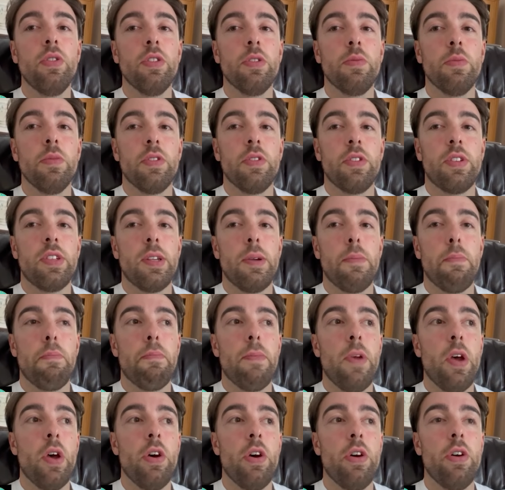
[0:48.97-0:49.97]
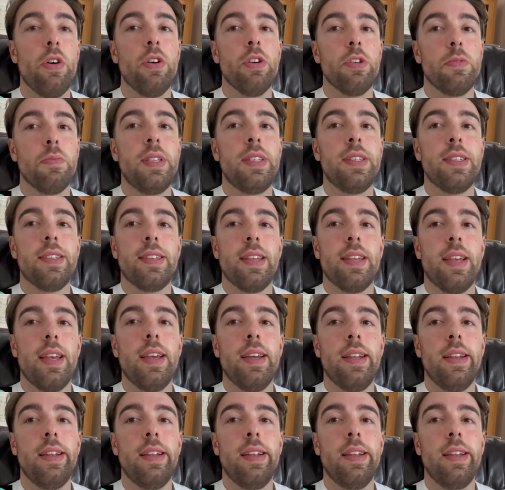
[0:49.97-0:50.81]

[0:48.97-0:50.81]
as much as it hurts me to say it,